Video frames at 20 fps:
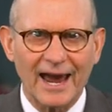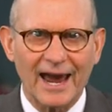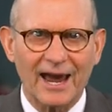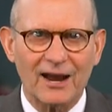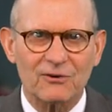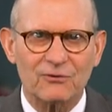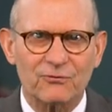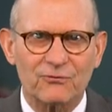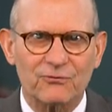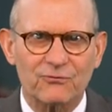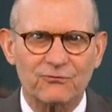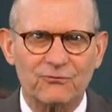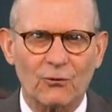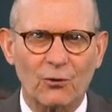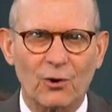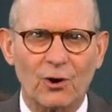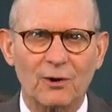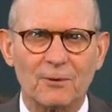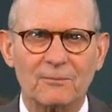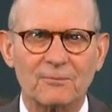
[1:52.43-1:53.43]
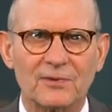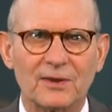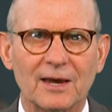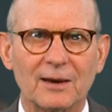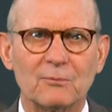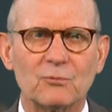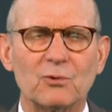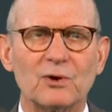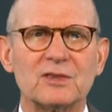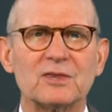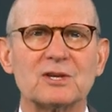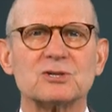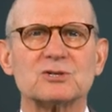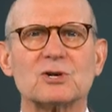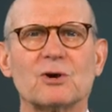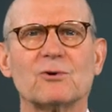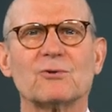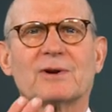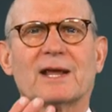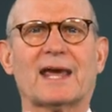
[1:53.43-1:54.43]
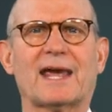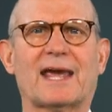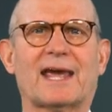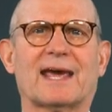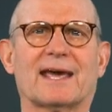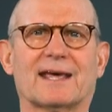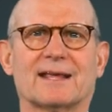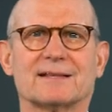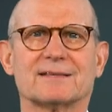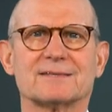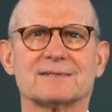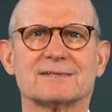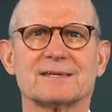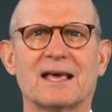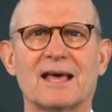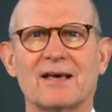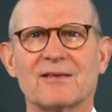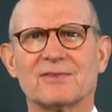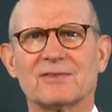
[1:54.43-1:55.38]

and formed them with his own hands,